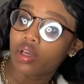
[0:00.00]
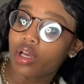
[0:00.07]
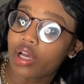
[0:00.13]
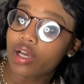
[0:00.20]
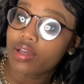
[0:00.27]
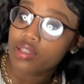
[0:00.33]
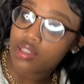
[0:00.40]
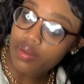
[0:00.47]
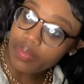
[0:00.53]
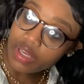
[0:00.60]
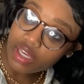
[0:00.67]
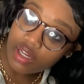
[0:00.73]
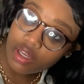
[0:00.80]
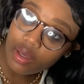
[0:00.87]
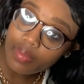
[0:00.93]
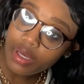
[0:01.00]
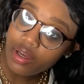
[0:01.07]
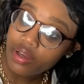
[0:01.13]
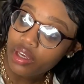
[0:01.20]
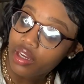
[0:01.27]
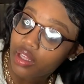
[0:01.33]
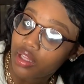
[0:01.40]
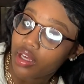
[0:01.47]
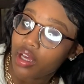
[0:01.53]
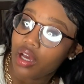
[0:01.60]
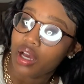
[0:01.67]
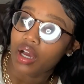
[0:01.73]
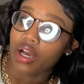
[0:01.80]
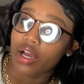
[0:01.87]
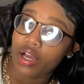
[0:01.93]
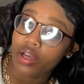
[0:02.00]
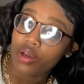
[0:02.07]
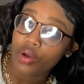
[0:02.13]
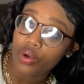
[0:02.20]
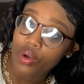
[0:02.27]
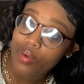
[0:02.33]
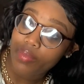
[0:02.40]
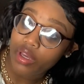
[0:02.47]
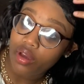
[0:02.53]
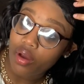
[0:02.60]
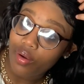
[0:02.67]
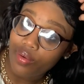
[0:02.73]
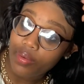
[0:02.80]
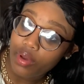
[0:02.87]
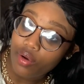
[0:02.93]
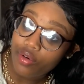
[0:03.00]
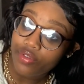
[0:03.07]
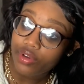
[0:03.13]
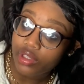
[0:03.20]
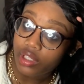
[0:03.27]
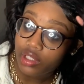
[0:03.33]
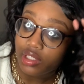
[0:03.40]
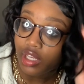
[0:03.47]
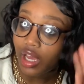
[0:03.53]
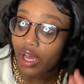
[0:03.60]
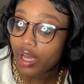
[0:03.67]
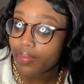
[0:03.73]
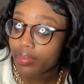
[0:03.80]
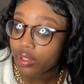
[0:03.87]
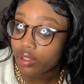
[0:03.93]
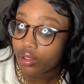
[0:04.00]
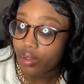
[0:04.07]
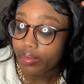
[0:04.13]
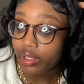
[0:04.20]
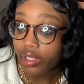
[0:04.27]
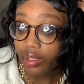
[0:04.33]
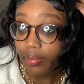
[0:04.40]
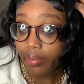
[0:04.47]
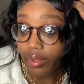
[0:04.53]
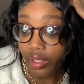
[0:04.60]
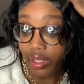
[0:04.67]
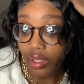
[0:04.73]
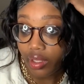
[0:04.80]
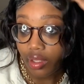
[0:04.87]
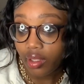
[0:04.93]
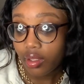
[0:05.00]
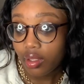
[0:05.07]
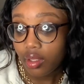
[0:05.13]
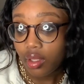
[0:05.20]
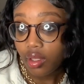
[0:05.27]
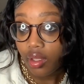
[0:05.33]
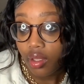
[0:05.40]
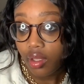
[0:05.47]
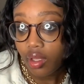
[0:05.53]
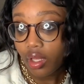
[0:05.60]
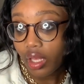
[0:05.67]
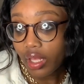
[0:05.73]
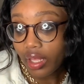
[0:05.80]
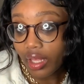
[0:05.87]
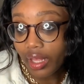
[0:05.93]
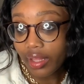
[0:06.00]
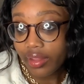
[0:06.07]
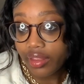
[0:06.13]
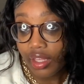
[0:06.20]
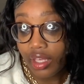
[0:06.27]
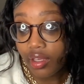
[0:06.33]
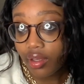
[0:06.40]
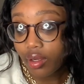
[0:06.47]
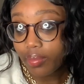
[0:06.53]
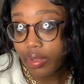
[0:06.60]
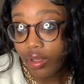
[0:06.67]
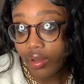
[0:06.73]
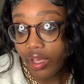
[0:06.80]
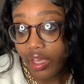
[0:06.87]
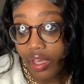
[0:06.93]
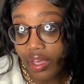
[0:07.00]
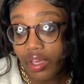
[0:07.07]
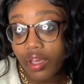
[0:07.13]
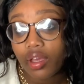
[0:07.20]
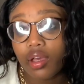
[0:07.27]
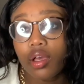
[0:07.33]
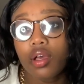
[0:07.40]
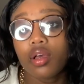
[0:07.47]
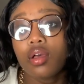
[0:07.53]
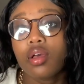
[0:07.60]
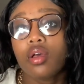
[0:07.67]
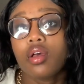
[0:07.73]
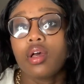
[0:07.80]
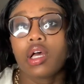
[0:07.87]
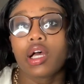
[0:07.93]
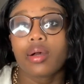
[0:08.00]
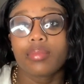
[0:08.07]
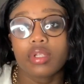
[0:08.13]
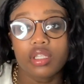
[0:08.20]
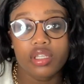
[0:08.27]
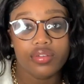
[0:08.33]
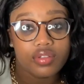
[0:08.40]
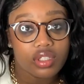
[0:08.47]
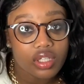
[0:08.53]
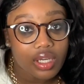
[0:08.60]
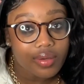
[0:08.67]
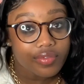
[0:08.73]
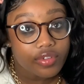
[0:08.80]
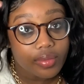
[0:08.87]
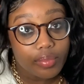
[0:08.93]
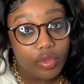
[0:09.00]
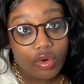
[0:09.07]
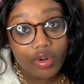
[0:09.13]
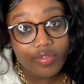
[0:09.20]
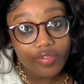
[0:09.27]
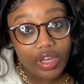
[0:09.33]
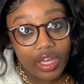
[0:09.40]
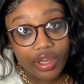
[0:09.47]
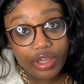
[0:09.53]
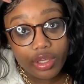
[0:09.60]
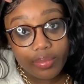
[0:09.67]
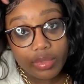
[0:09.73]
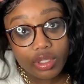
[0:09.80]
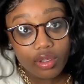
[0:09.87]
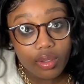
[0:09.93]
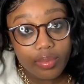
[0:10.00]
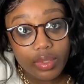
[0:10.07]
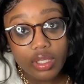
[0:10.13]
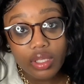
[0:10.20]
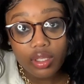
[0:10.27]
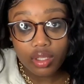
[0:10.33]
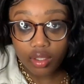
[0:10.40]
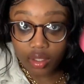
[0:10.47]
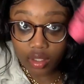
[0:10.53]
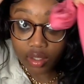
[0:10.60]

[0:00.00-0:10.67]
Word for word: I was debating about getting like a hot comb and going over the top a little bit, but I think it'll be okay. I'm gonna lift it up for more volume a little bit.